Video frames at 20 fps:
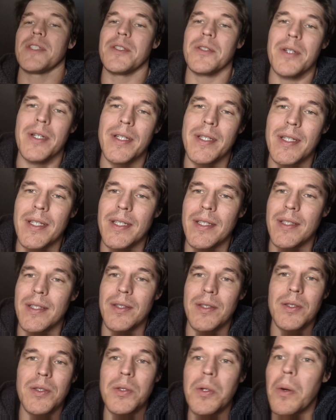is interesting because
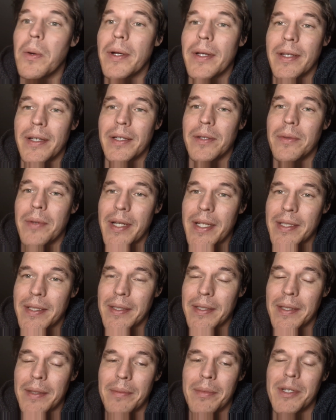it's snowing like
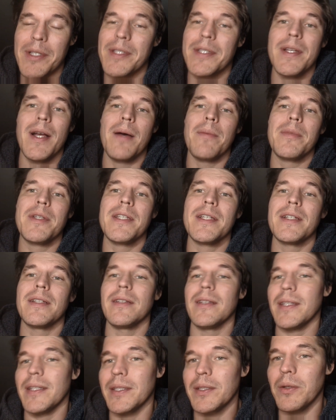crazy but it's not
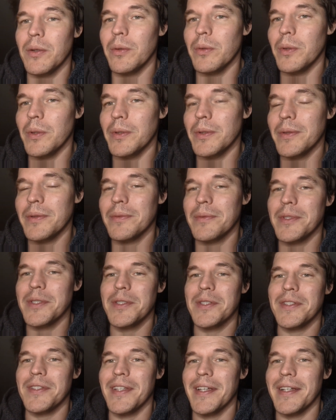particularly cold
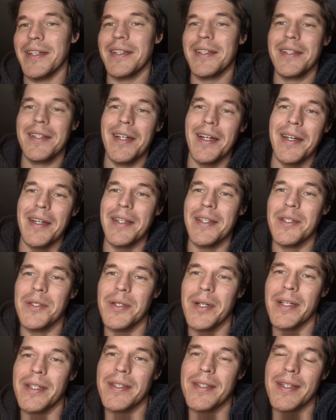which is like kind of
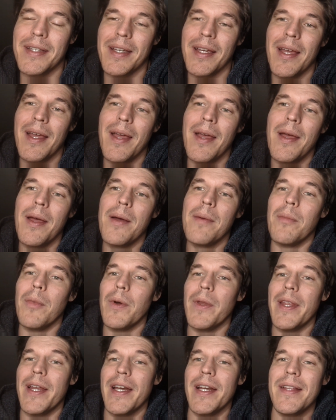interesting
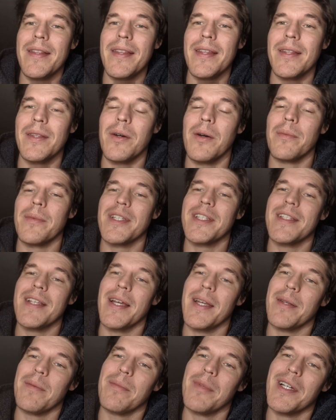more than anything though i'm
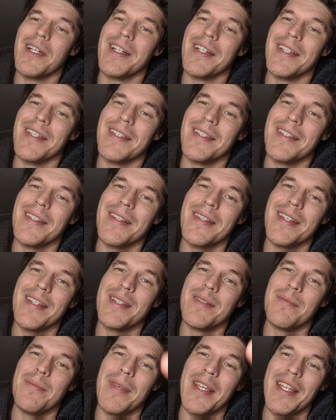excited because
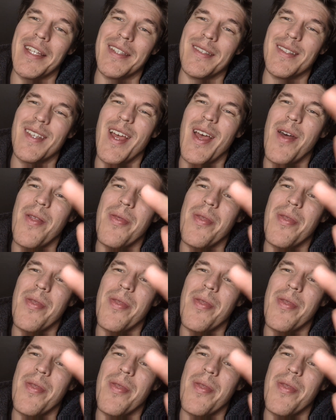this means